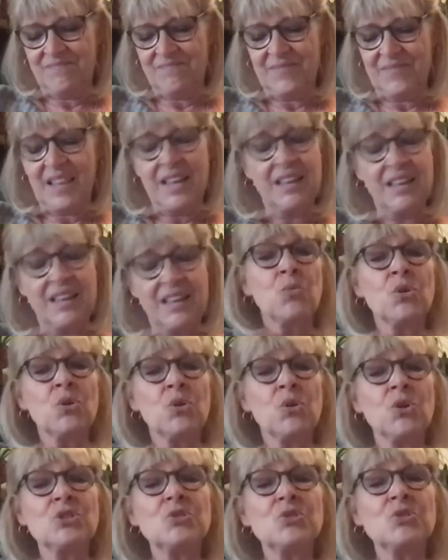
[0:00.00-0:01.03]
And the
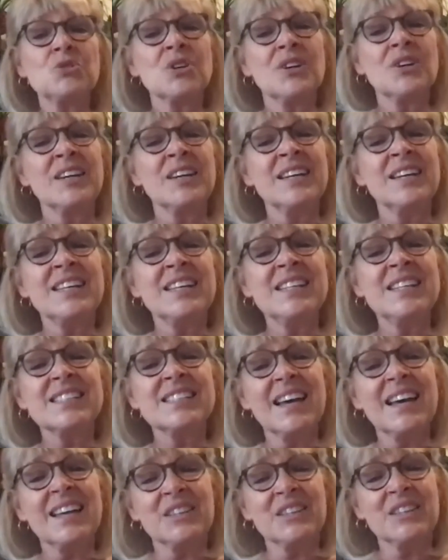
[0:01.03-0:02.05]
words he
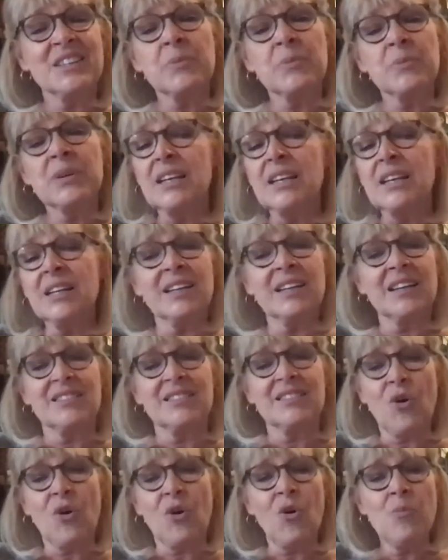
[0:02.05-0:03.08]
said at the beginning
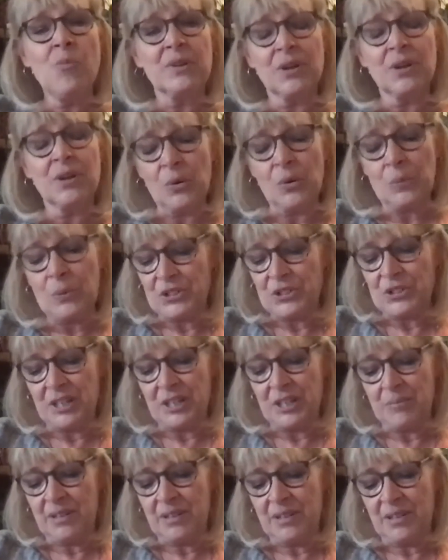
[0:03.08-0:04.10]
to open our
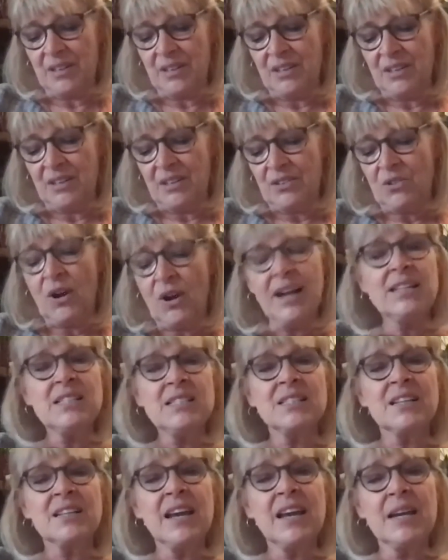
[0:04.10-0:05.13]
worship,
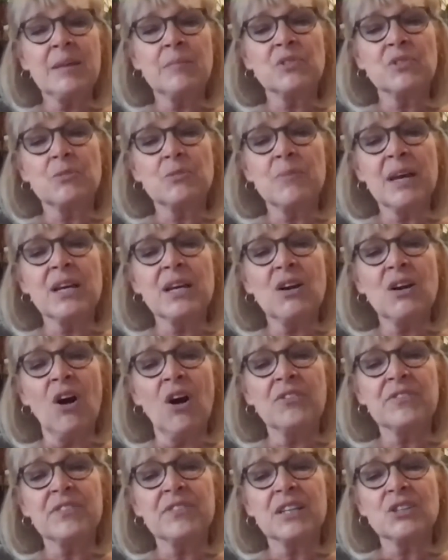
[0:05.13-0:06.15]
Christ came to make
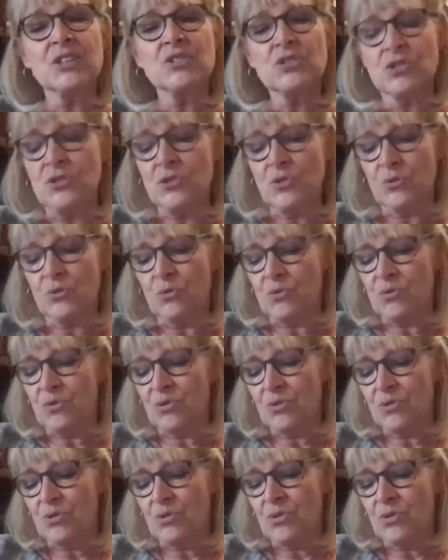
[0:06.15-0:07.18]
all things new,
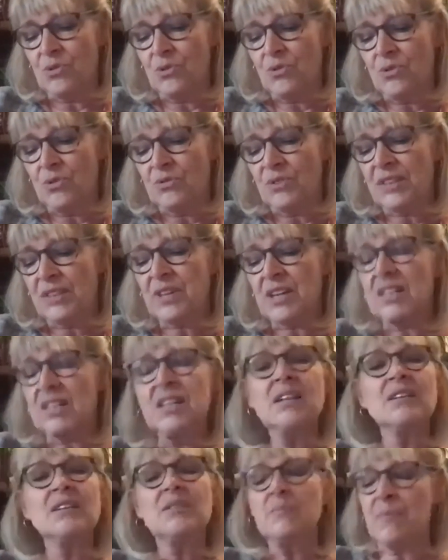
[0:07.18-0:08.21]
that the
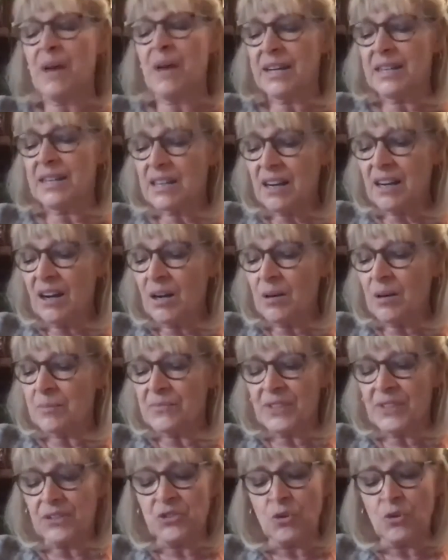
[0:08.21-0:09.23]
kingdom might come,
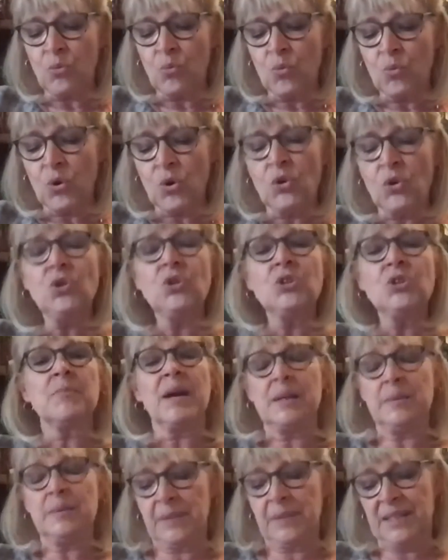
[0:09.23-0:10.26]
that the world
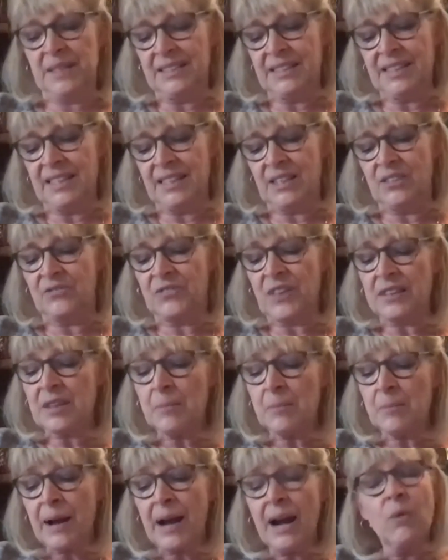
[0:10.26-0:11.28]
might believe, that the
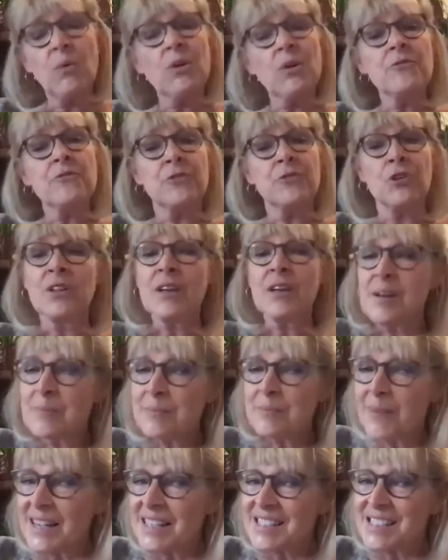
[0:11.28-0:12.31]
powerful
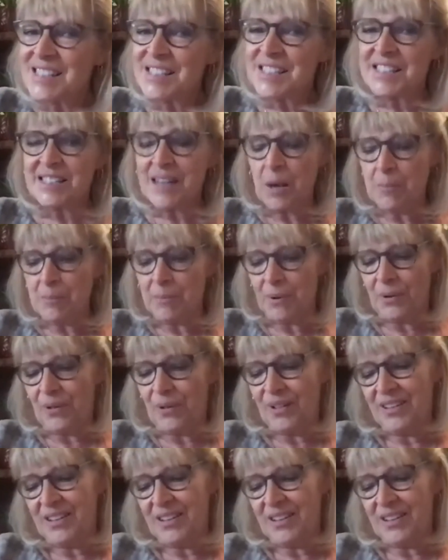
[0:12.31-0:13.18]
might stumble,